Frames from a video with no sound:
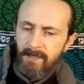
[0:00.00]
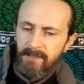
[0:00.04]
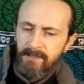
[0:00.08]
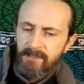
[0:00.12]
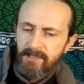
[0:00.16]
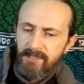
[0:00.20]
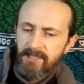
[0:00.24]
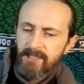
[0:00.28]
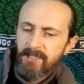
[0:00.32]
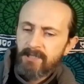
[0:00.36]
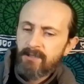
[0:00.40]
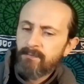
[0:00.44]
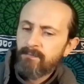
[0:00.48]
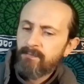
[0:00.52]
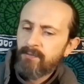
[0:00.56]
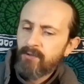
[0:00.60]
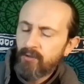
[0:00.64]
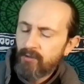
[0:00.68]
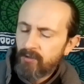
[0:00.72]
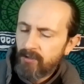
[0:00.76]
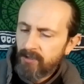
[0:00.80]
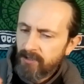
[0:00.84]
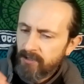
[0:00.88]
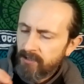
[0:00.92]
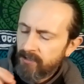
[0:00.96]
See the
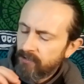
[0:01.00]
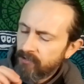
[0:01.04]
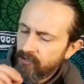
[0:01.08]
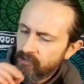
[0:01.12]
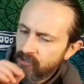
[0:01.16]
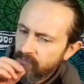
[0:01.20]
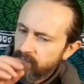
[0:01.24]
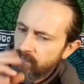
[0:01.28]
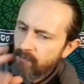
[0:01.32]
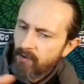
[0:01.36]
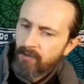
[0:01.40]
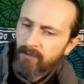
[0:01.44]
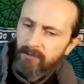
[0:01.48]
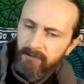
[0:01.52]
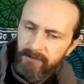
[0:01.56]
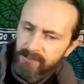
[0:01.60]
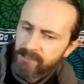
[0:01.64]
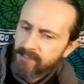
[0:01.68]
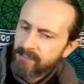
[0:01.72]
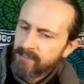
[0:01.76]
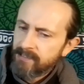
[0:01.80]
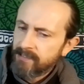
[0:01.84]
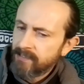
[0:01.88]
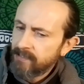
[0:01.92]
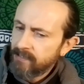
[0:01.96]
beauty in the
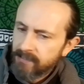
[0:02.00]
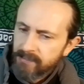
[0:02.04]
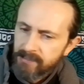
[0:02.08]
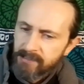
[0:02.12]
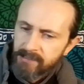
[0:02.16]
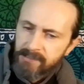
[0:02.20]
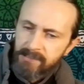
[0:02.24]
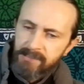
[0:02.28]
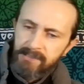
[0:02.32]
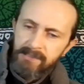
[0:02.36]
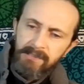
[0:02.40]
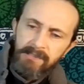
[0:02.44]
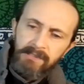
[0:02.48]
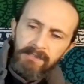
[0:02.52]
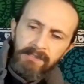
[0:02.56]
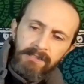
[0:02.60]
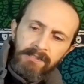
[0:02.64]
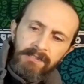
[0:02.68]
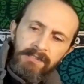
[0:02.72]
smallest things.